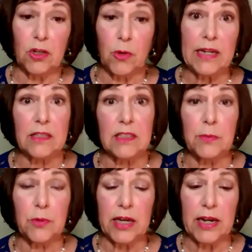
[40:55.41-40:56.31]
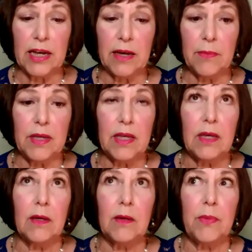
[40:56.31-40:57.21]
either go back to sleep or get up.
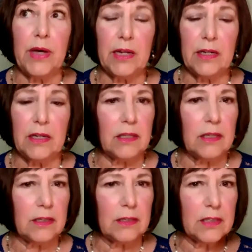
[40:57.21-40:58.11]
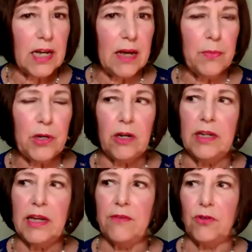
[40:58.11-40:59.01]
But in the time
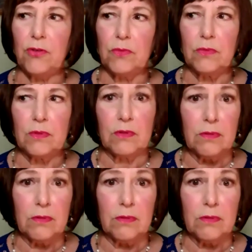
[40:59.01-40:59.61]
period after